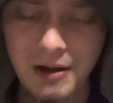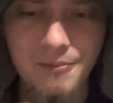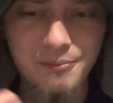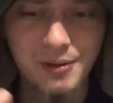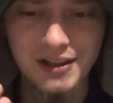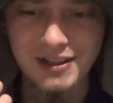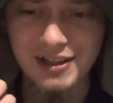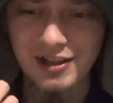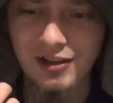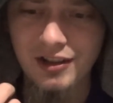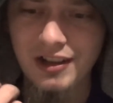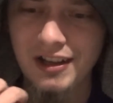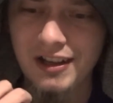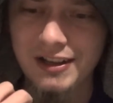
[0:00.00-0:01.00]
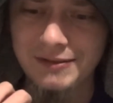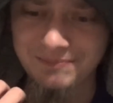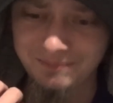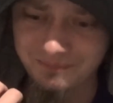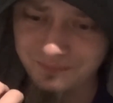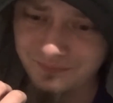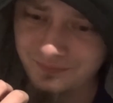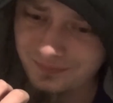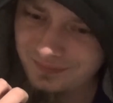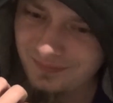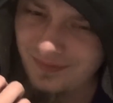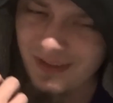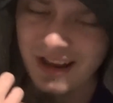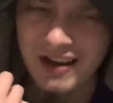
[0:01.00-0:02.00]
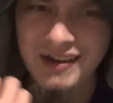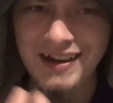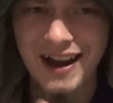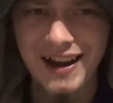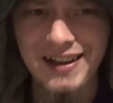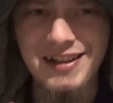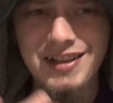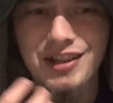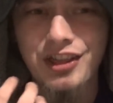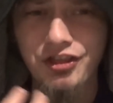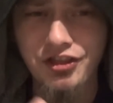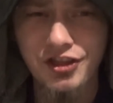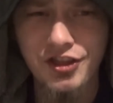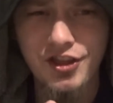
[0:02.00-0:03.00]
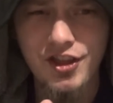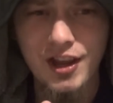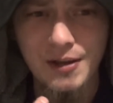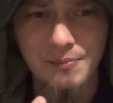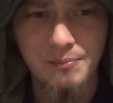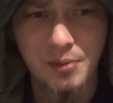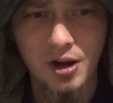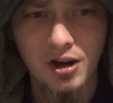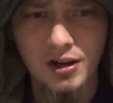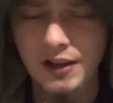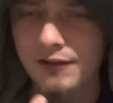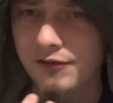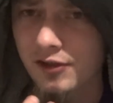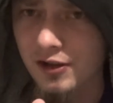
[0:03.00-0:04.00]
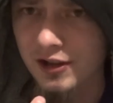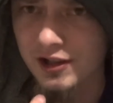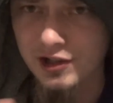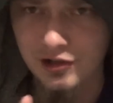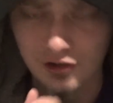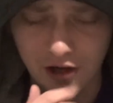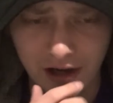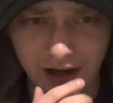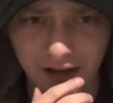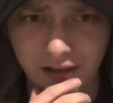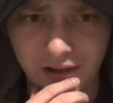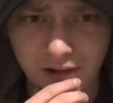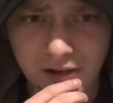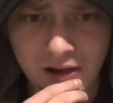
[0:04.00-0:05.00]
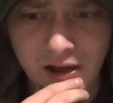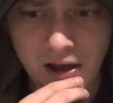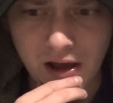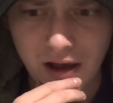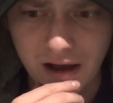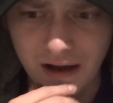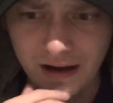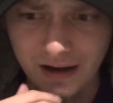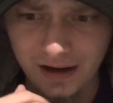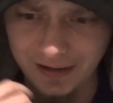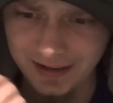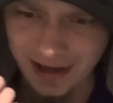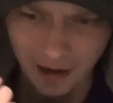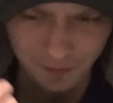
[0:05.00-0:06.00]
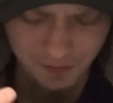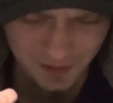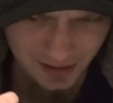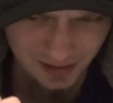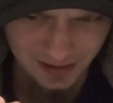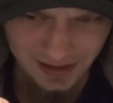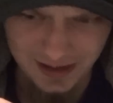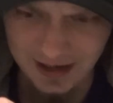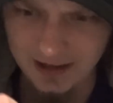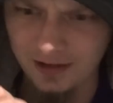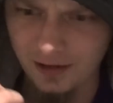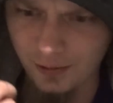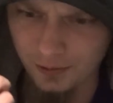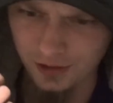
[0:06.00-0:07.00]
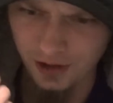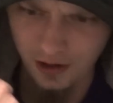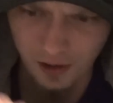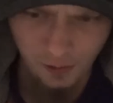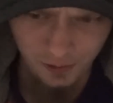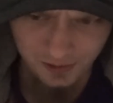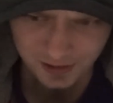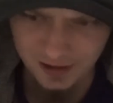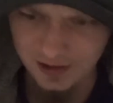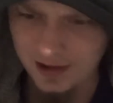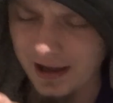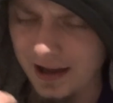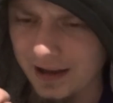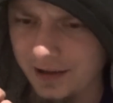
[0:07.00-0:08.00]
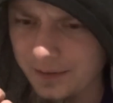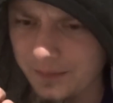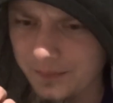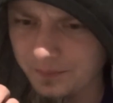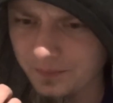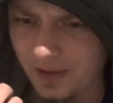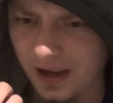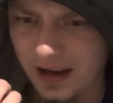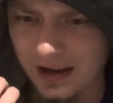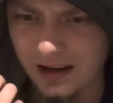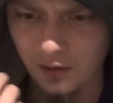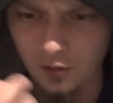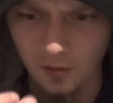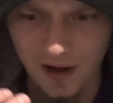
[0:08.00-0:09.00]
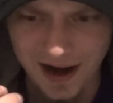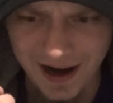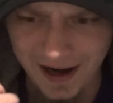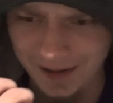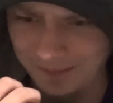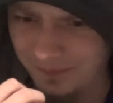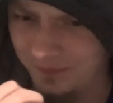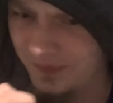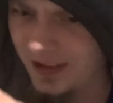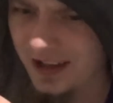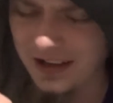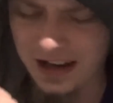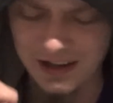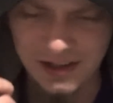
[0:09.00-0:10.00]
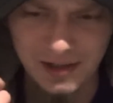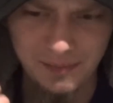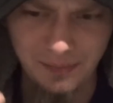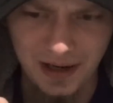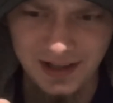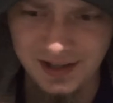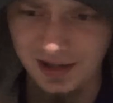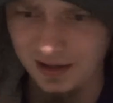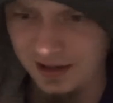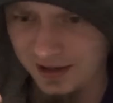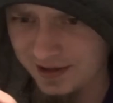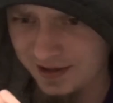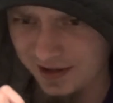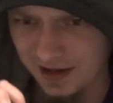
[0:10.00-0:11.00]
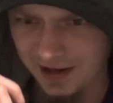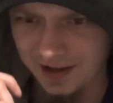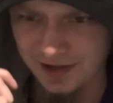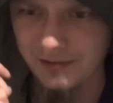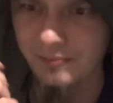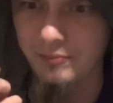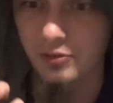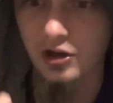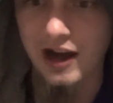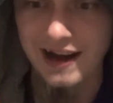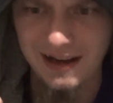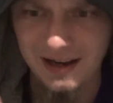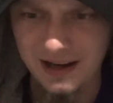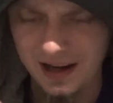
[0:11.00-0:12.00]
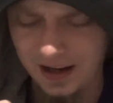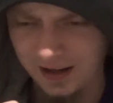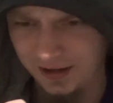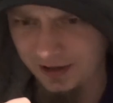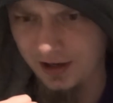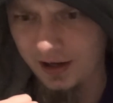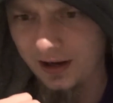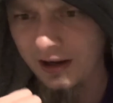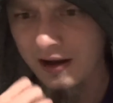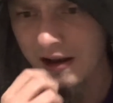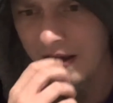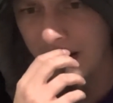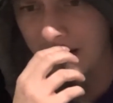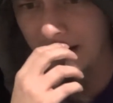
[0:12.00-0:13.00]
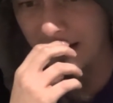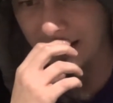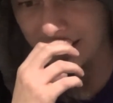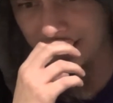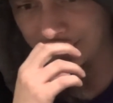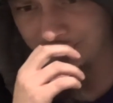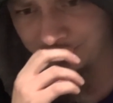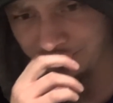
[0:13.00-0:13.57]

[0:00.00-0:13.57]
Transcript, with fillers: but still a nice thick body for its strength. Uh, definitely getting those oats, that uh, rye. Nice spiciness, nice bready character. Uh,